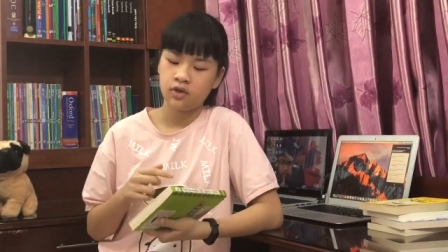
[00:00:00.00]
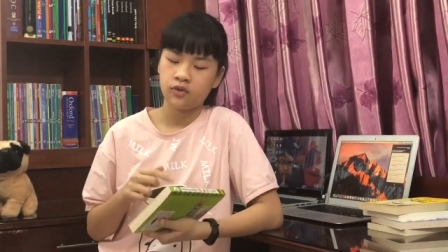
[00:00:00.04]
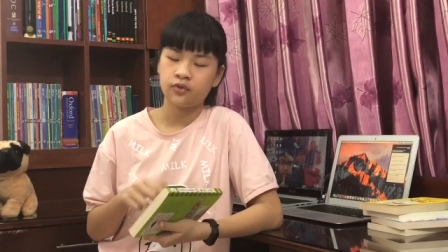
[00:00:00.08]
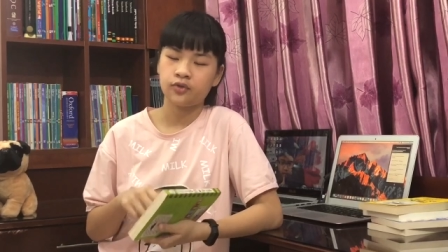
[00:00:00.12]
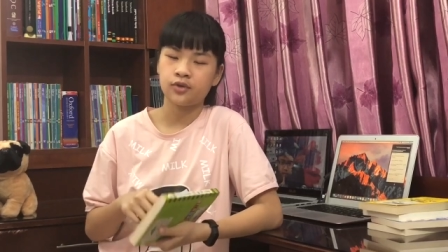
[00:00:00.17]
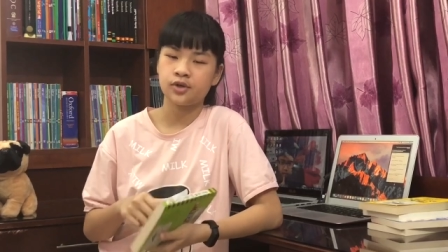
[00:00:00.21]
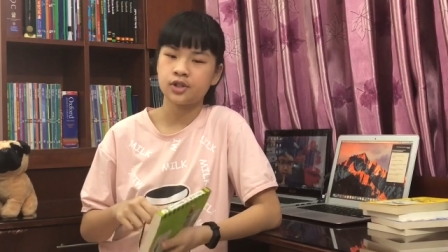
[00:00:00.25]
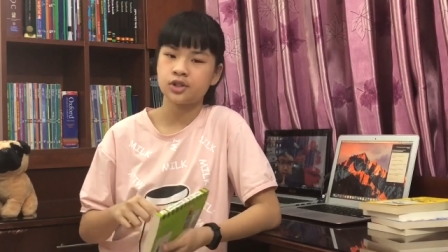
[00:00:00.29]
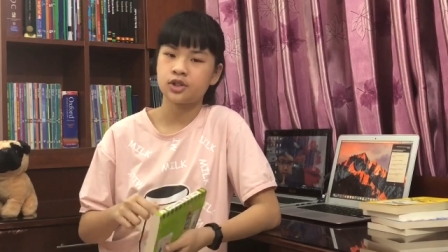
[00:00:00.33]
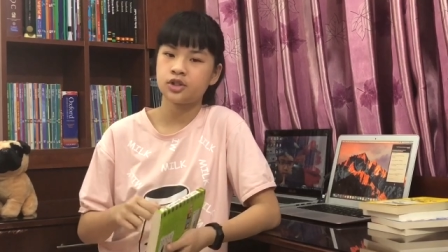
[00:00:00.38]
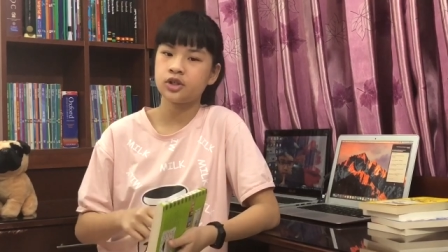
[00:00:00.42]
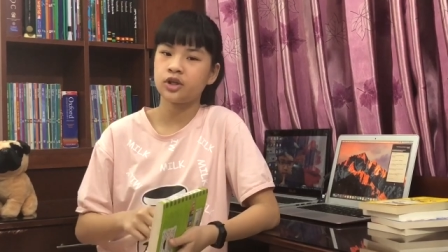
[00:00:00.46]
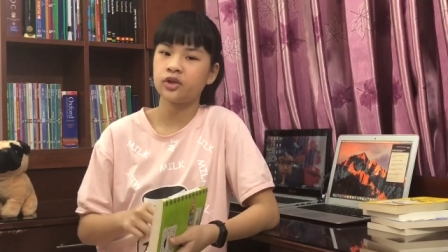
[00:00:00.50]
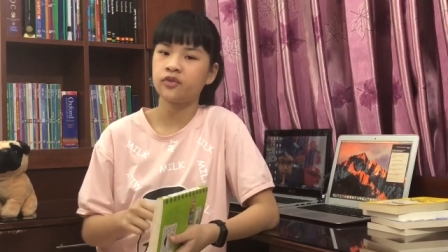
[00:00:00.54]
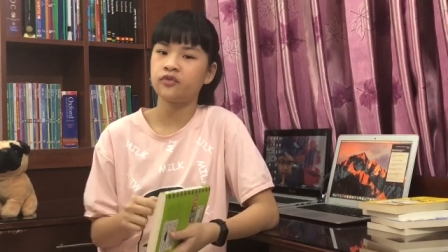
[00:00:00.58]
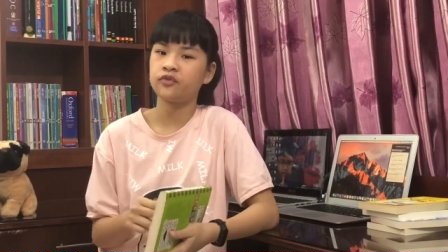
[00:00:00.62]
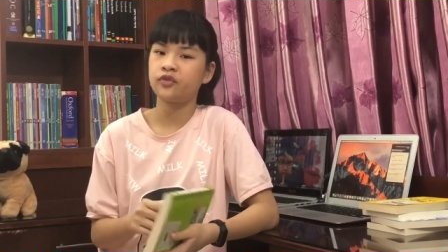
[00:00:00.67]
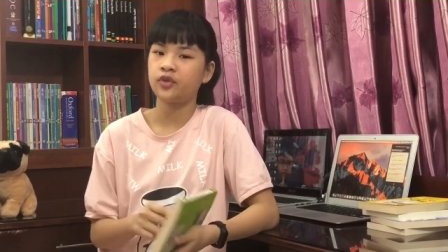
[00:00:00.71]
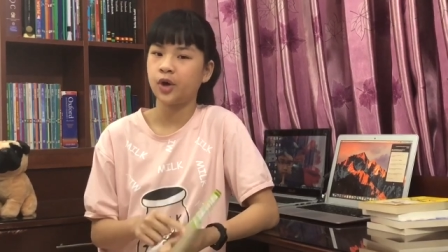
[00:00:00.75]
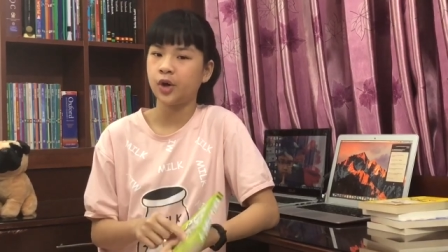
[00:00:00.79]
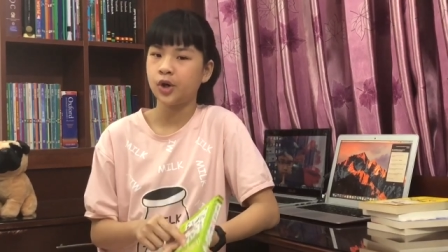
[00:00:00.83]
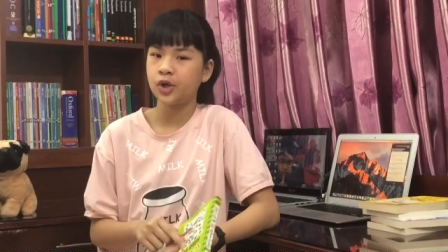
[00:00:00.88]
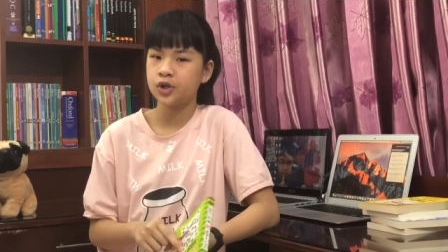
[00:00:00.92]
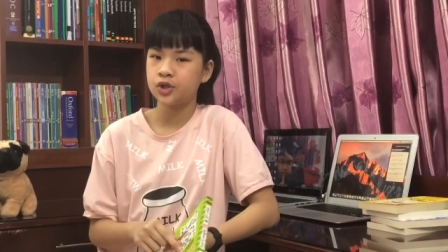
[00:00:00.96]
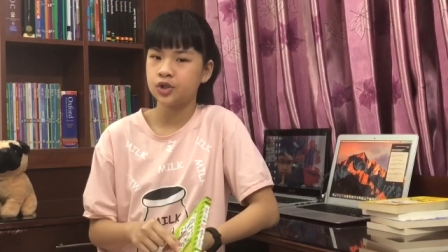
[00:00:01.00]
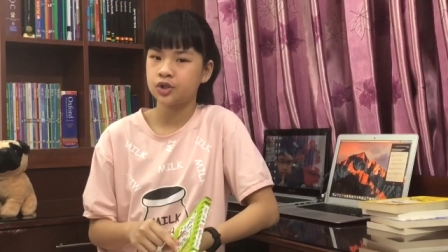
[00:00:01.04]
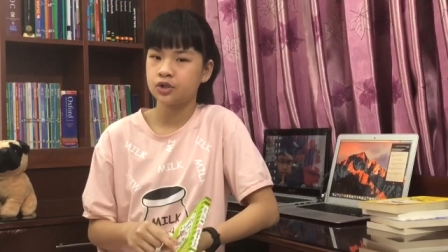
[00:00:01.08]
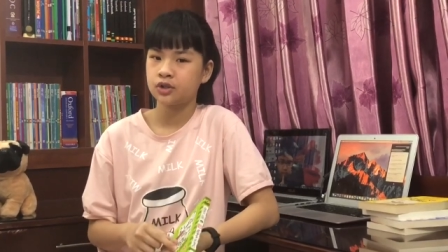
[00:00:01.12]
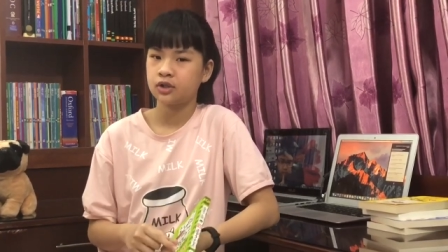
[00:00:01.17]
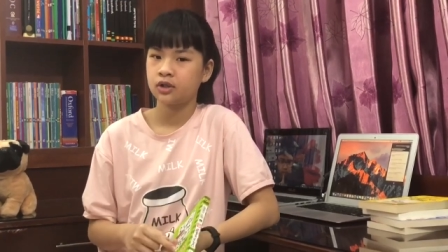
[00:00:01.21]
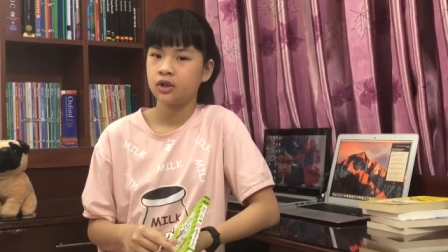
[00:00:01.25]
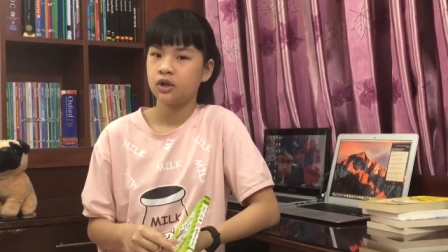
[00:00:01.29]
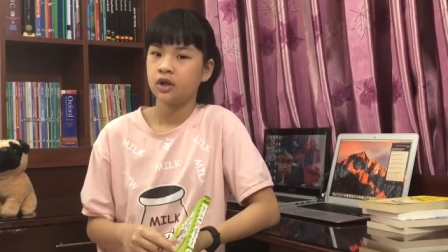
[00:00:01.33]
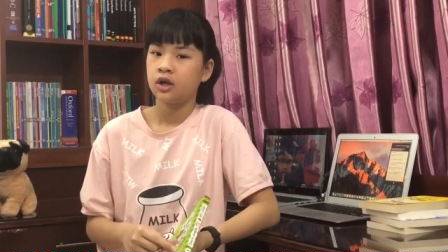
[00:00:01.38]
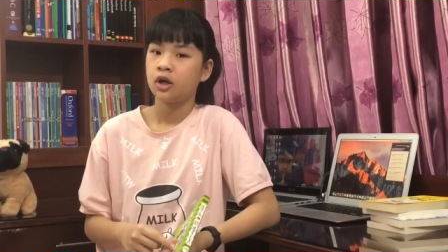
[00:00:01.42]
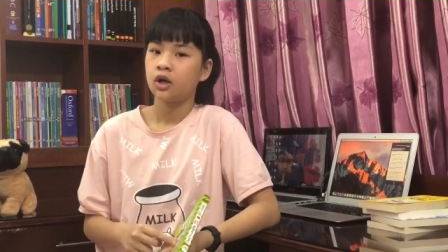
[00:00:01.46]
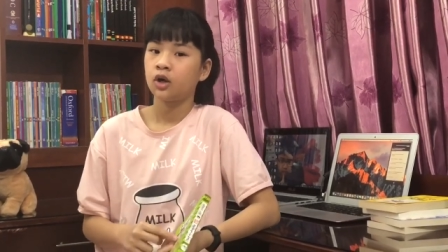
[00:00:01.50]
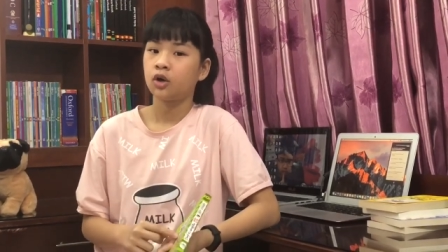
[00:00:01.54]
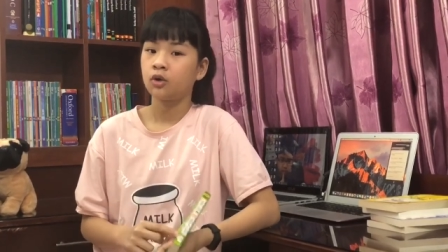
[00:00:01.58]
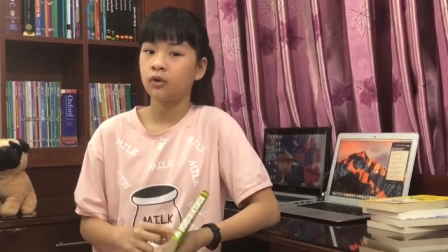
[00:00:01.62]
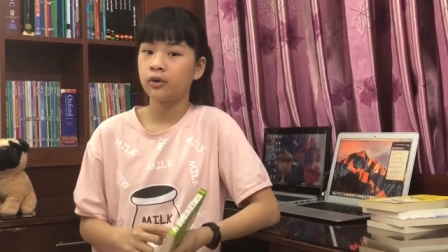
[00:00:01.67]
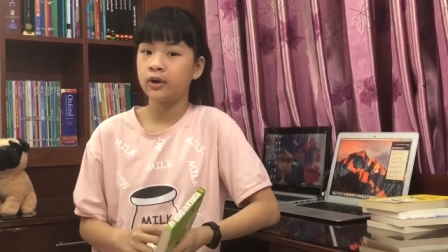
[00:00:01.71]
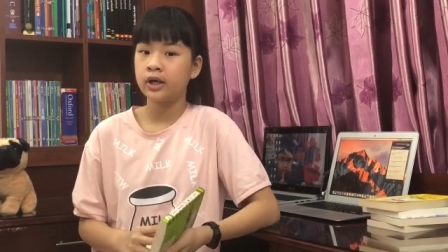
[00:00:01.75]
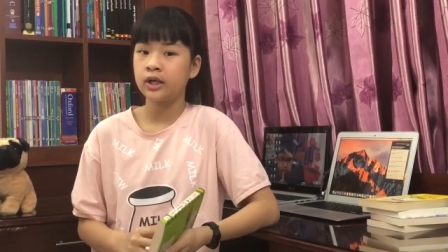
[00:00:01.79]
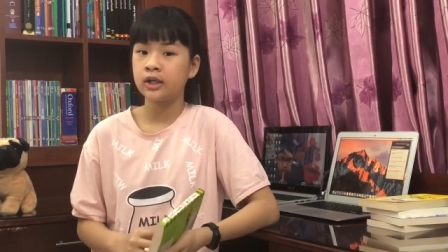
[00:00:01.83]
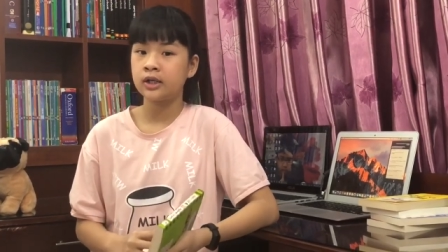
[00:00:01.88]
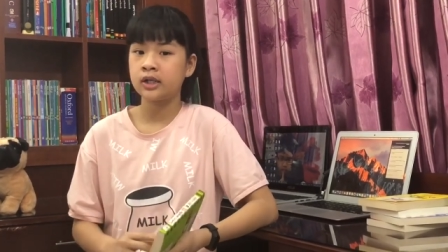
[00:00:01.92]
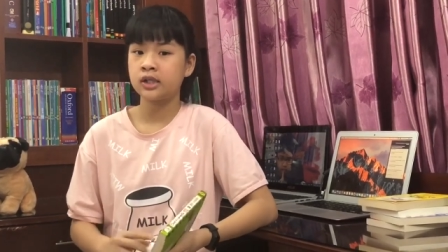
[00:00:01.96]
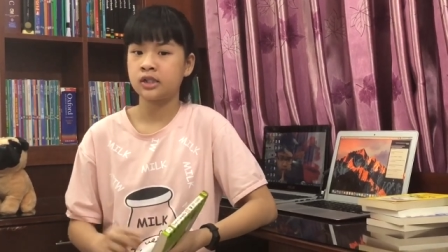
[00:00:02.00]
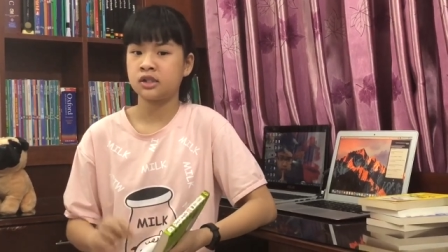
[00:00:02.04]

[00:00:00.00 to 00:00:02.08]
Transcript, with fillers: first thing first, green